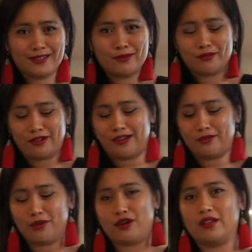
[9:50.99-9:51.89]
This is kind of
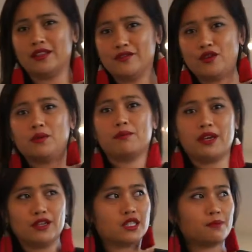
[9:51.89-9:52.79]
what we call it. If you're in
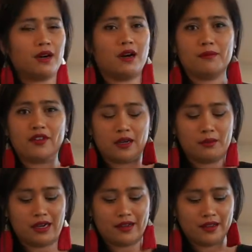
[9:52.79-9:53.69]
pain, you just pop
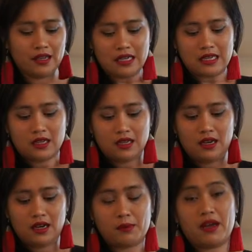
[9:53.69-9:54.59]
vitamin I.
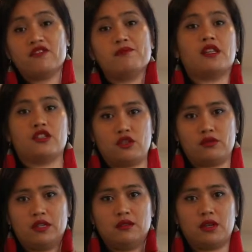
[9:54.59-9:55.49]
I have
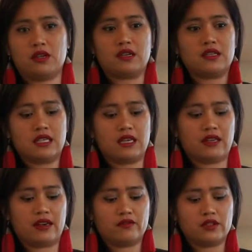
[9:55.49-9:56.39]
melatonin because I take
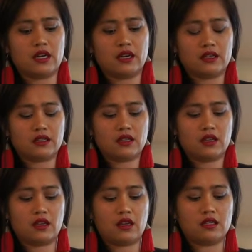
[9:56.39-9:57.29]
that every night,
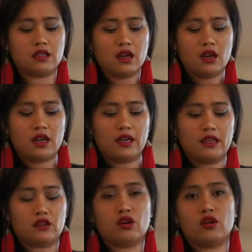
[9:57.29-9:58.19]
and
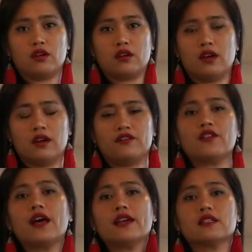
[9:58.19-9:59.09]
in long
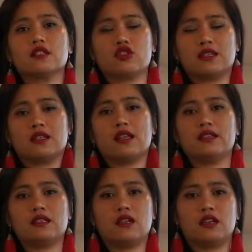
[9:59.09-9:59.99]
flights,
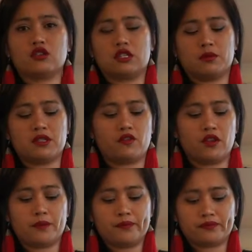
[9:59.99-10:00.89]
transatlantic,
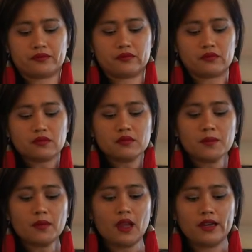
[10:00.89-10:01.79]
transpacific,
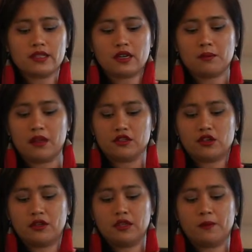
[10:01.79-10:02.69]
I take a
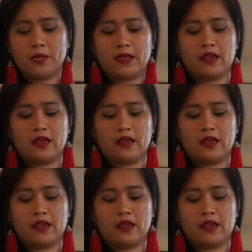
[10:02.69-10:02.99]
melatonin.